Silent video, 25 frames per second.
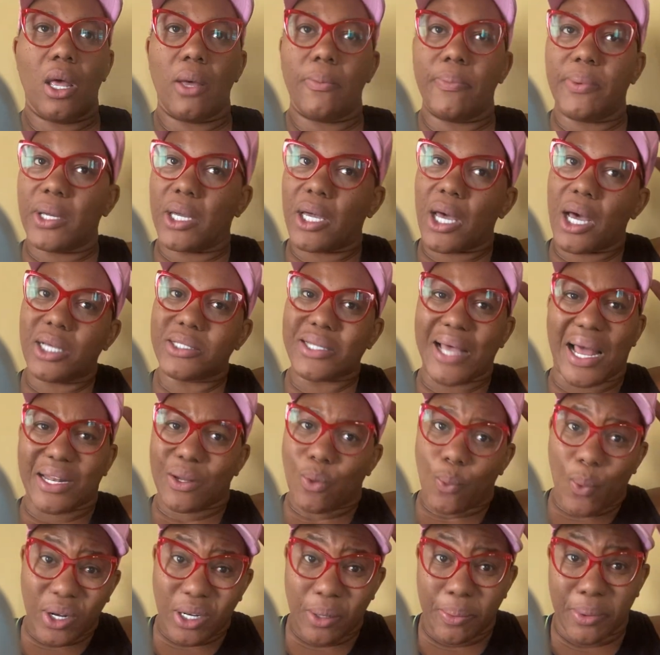Because I
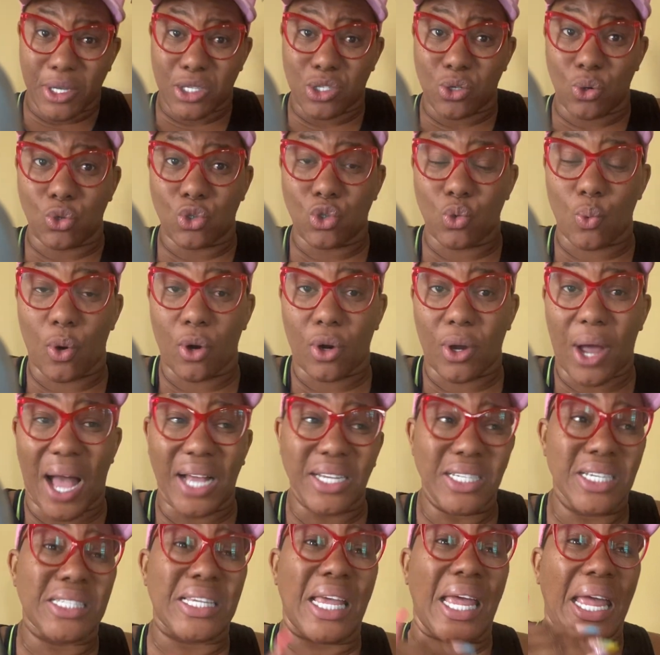didn't want to be a social worker. I
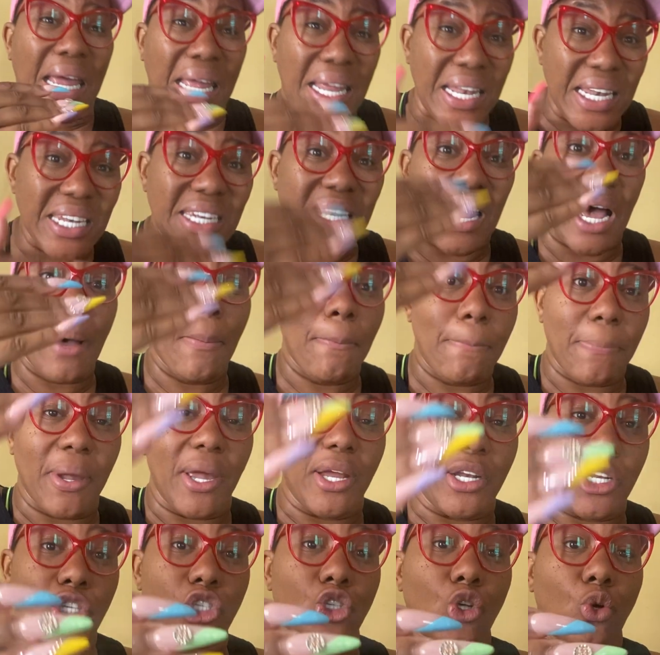just end up
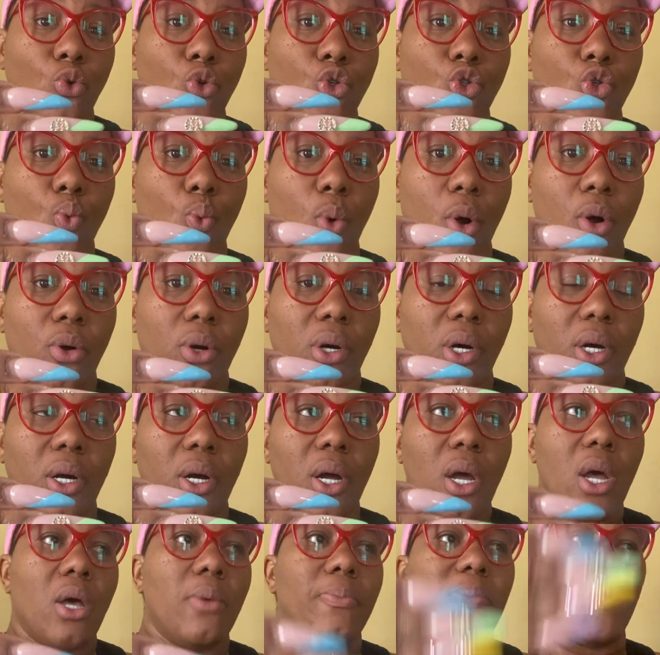being a social
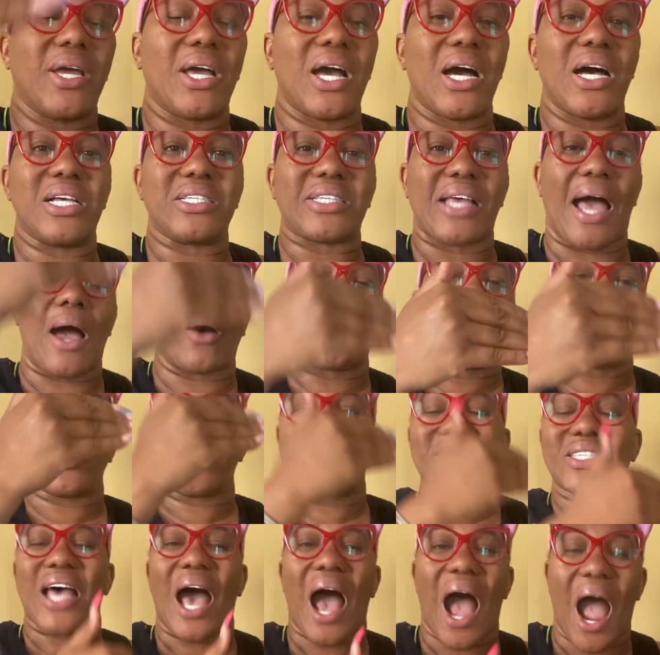worker because I
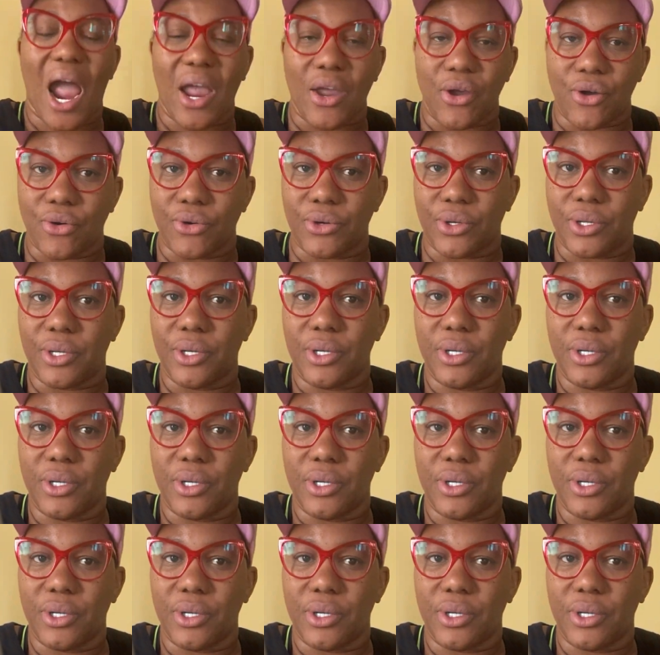was tired,